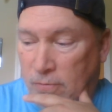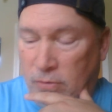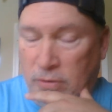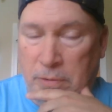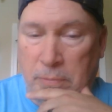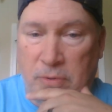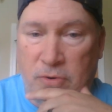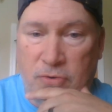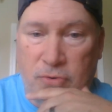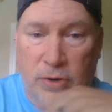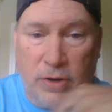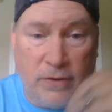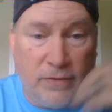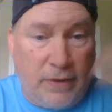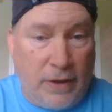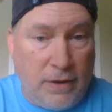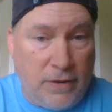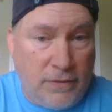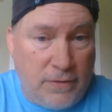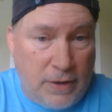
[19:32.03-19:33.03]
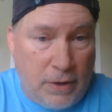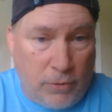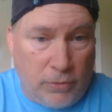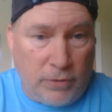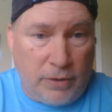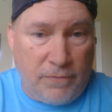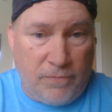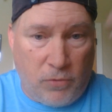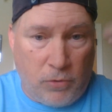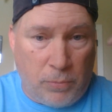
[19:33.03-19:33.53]
imagery, because that is the
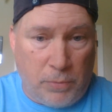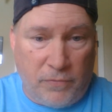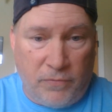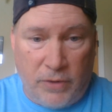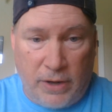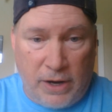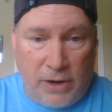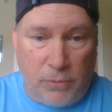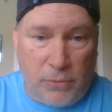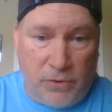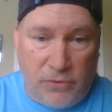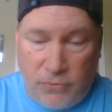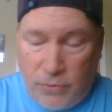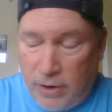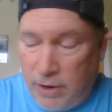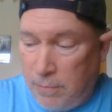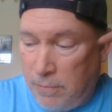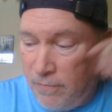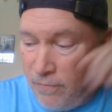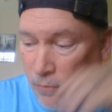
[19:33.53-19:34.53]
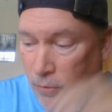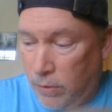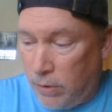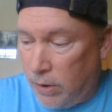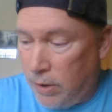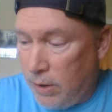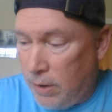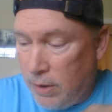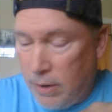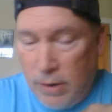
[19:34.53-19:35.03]
early form of language, right?
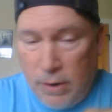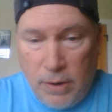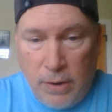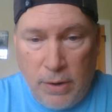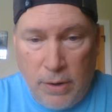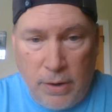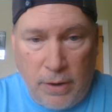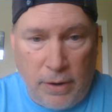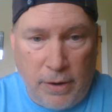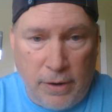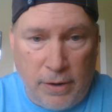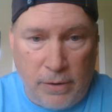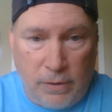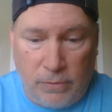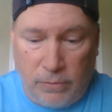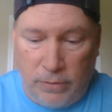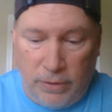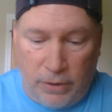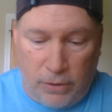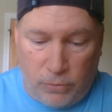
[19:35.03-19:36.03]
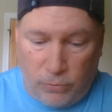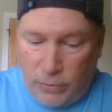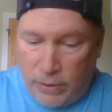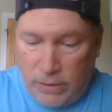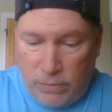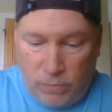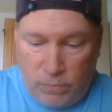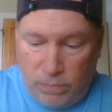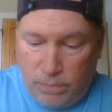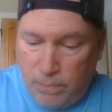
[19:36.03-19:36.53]
Before
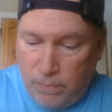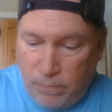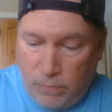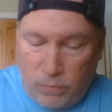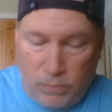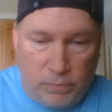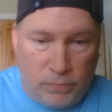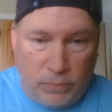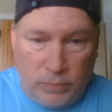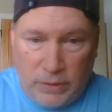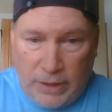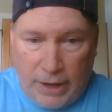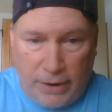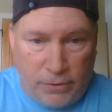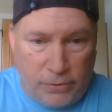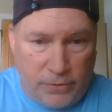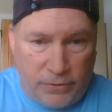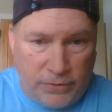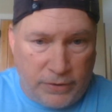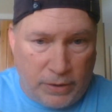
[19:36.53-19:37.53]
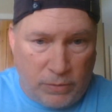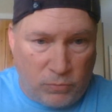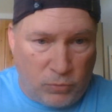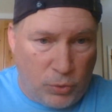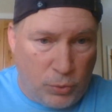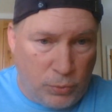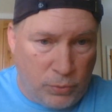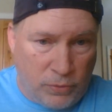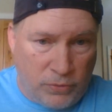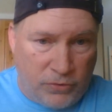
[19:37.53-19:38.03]
written letters and
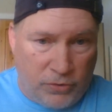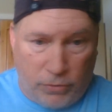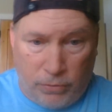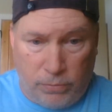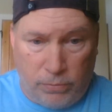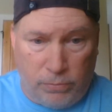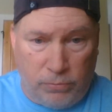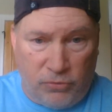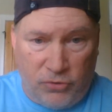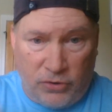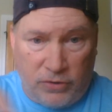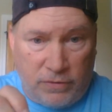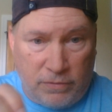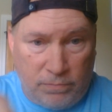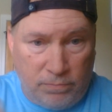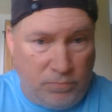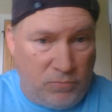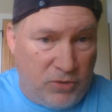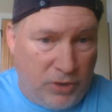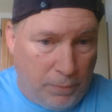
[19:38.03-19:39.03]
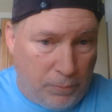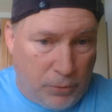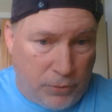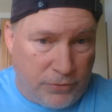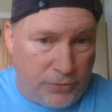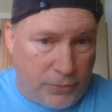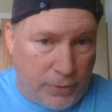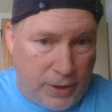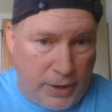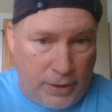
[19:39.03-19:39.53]
runes are just
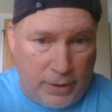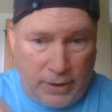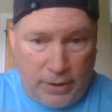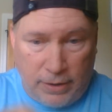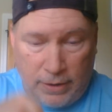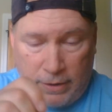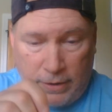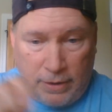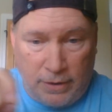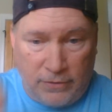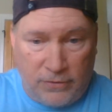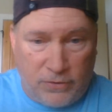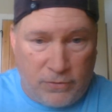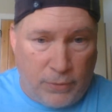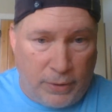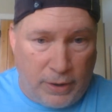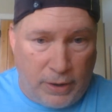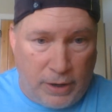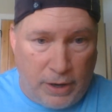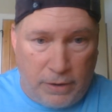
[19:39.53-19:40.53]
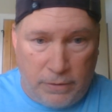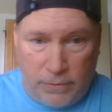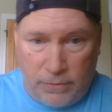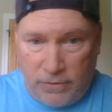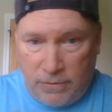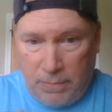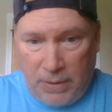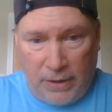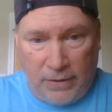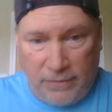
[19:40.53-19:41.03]
symbols, right? And then they string together
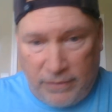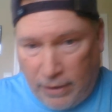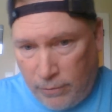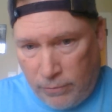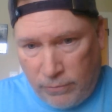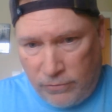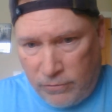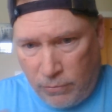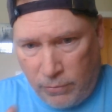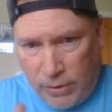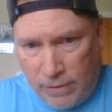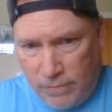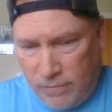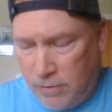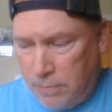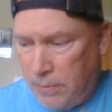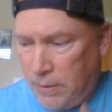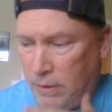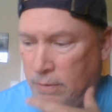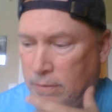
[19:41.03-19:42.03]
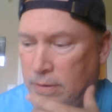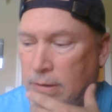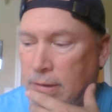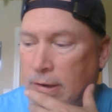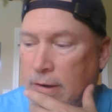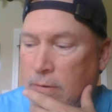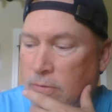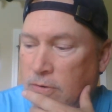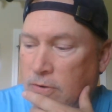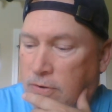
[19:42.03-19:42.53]
to make sounds or whatever, depending on the
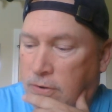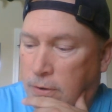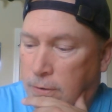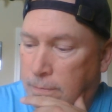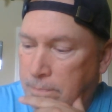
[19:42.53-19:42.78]
language.